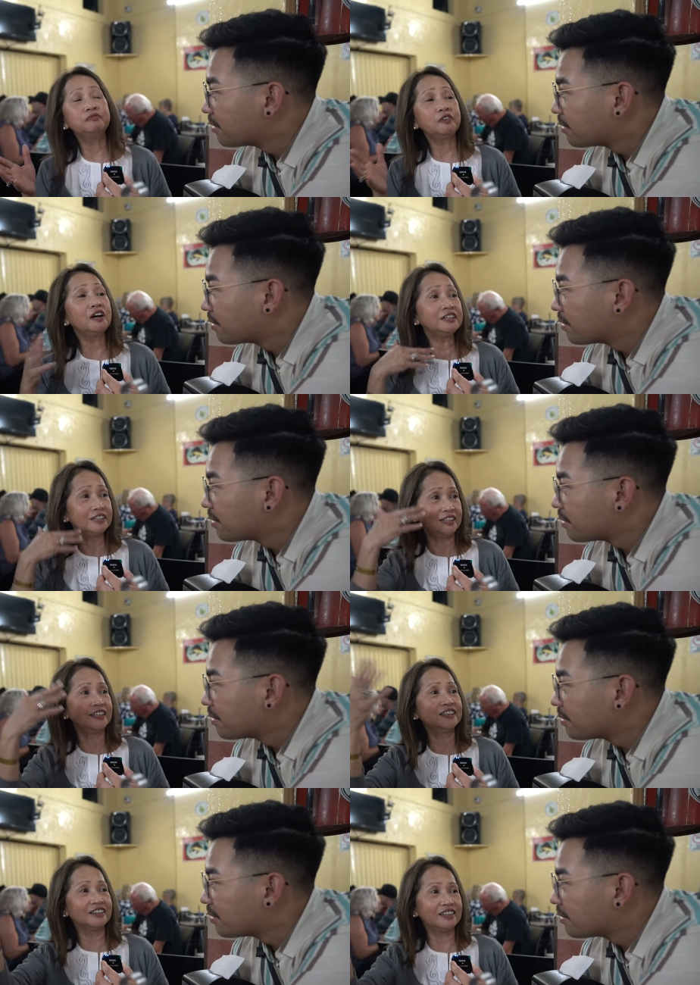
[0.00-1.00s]
Speaker 1: farther
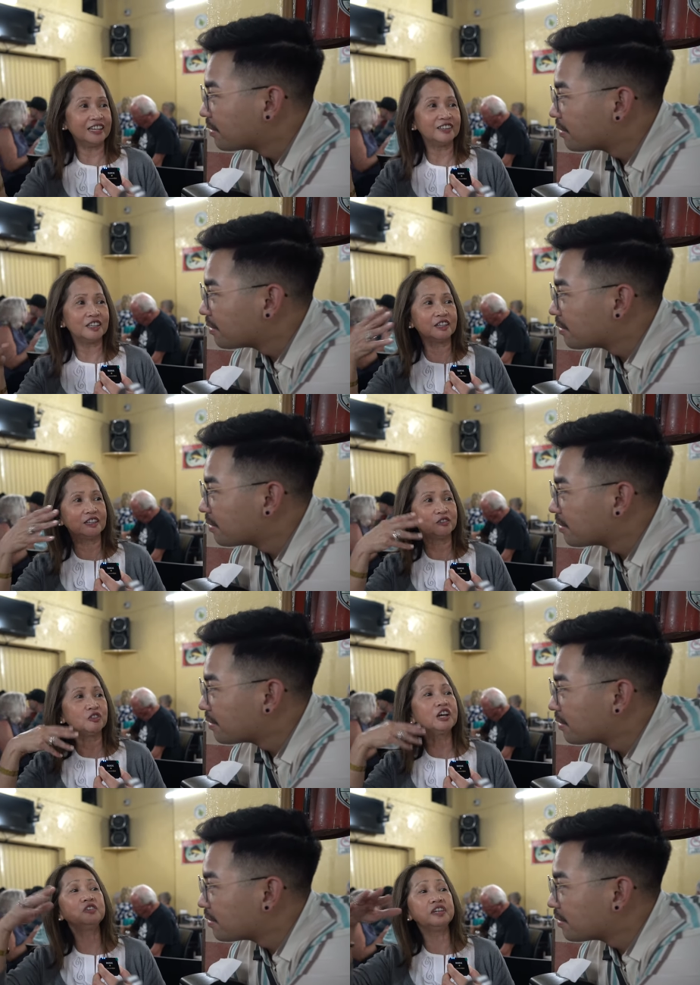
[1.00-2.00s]
than the thing uh,
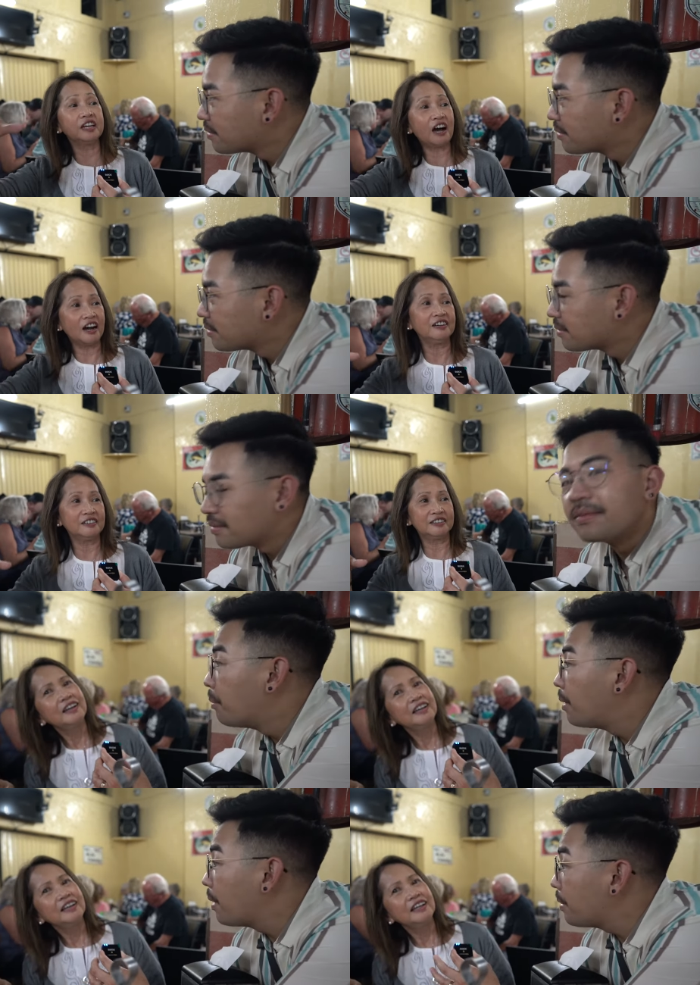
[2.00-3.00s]
where we are.
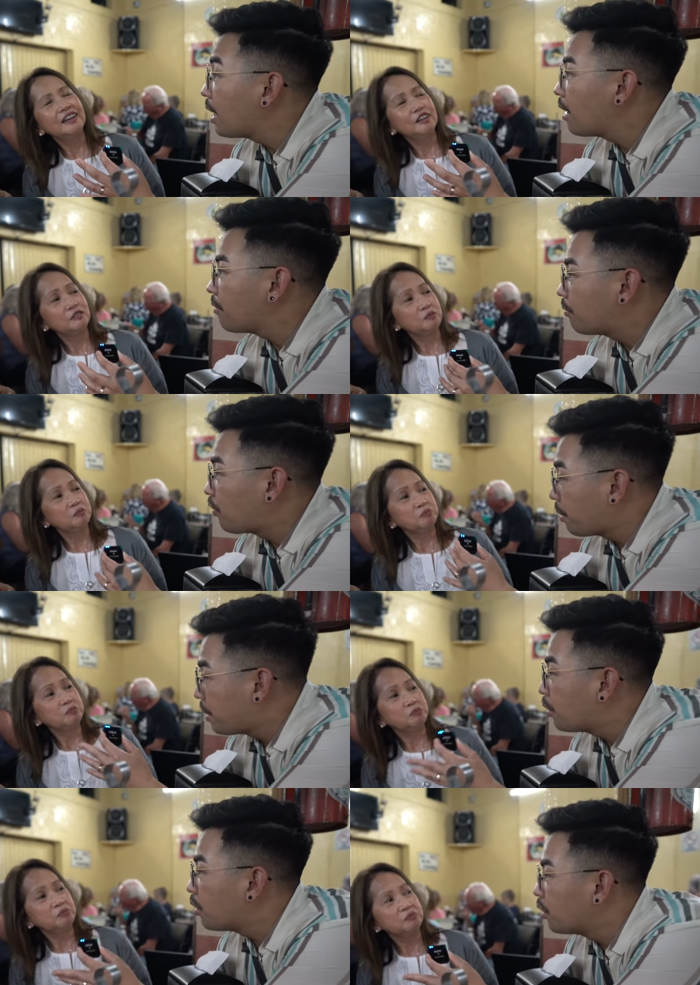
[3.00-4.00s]
Speaker 2: Or maybe not for
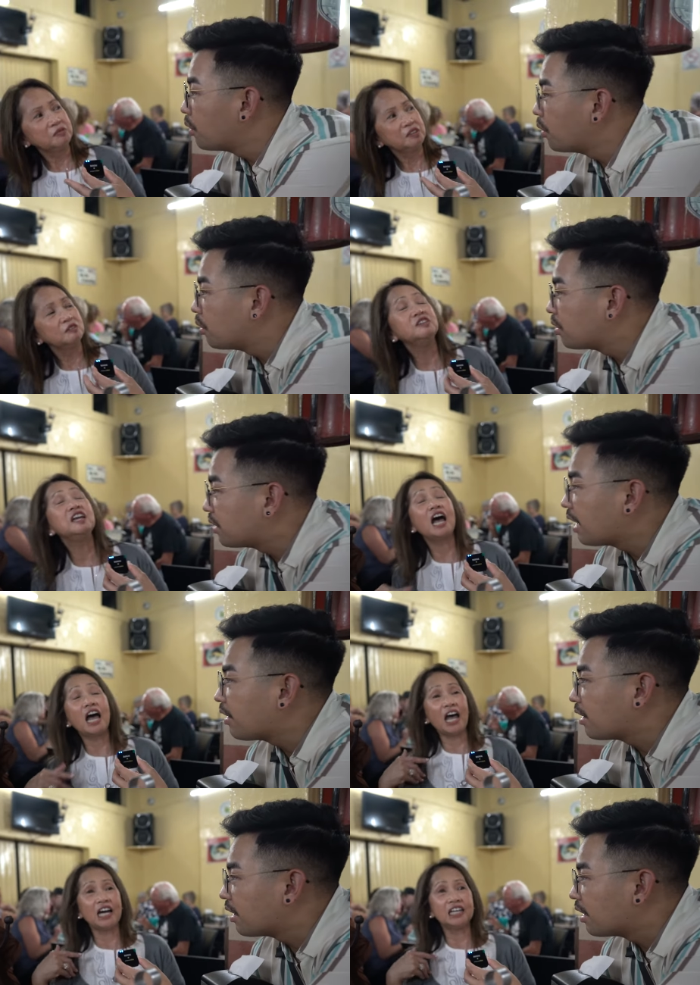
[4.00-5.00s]
people. I know.
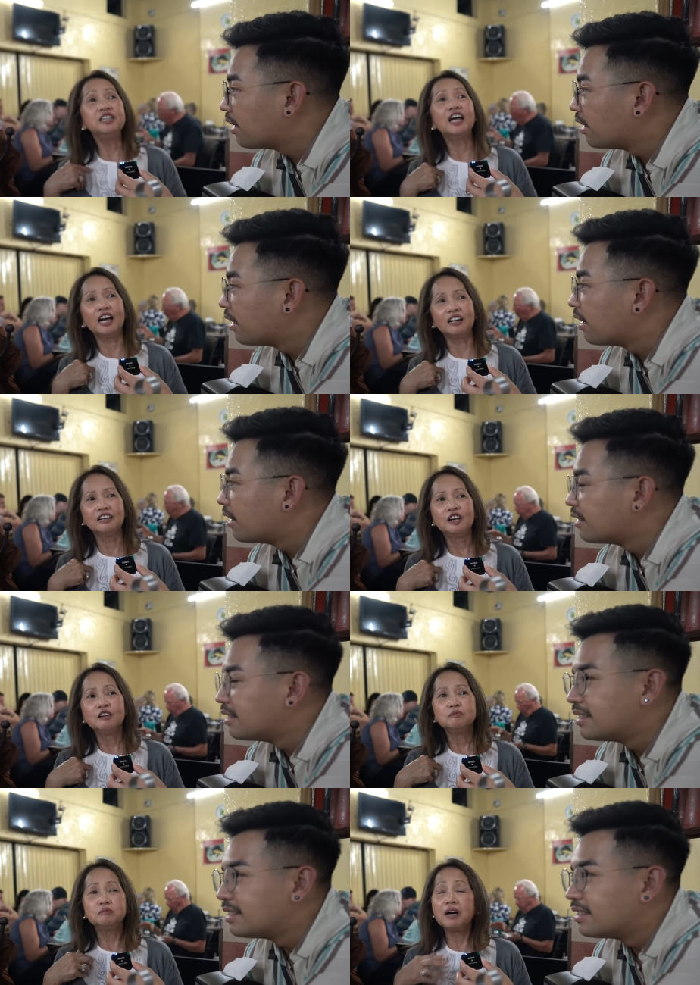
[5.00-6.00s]
Speaker 1: Yeah, yeah.
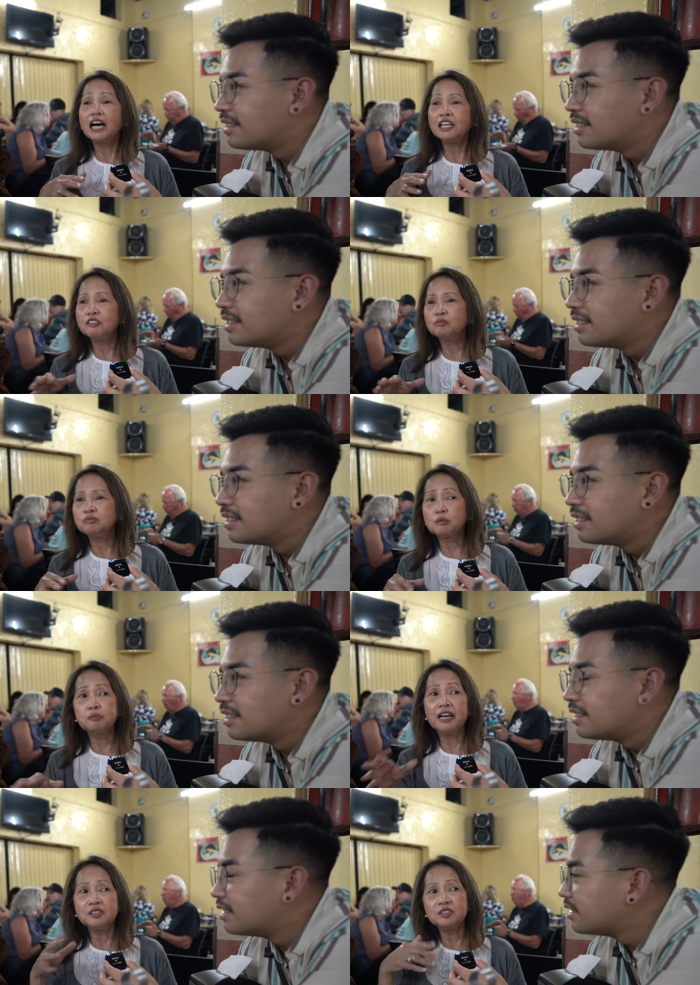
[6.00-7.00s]
But the
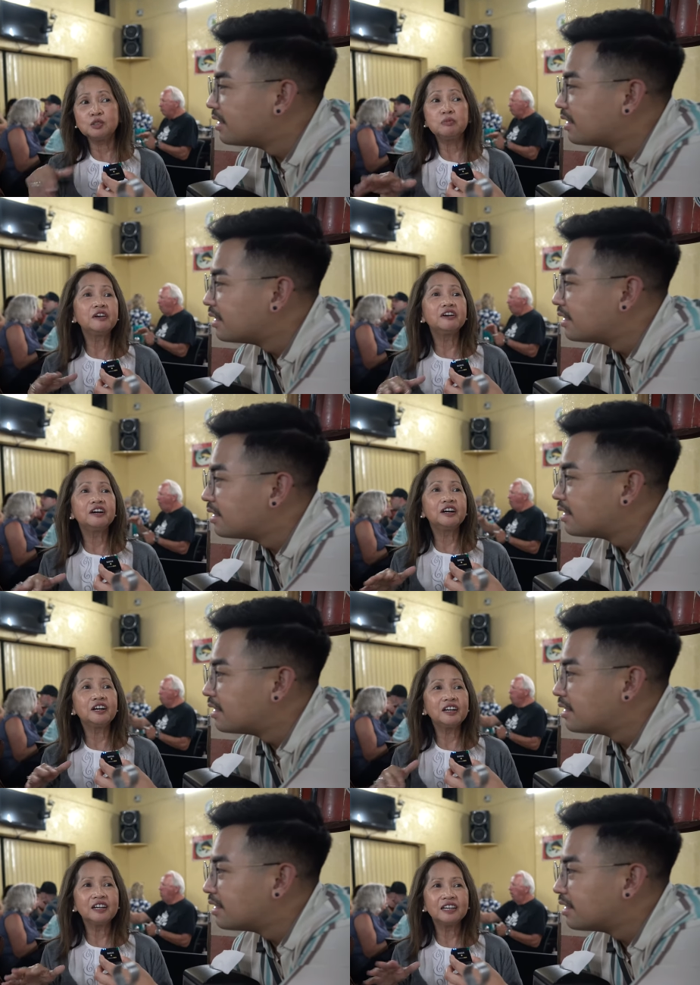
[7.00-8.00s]
place is bigger.
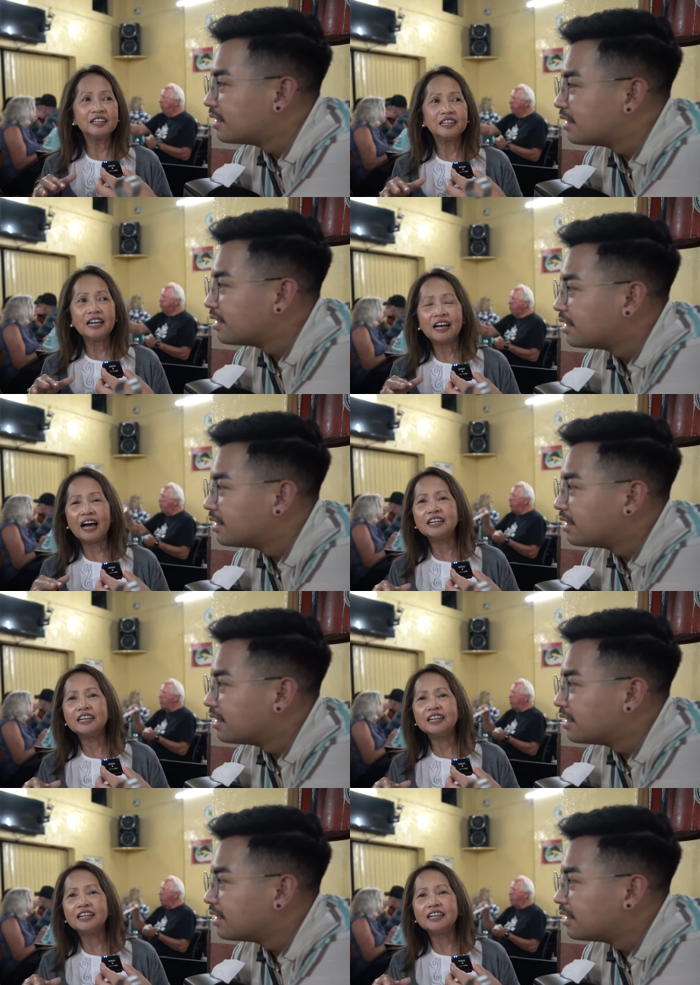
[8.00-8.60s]
I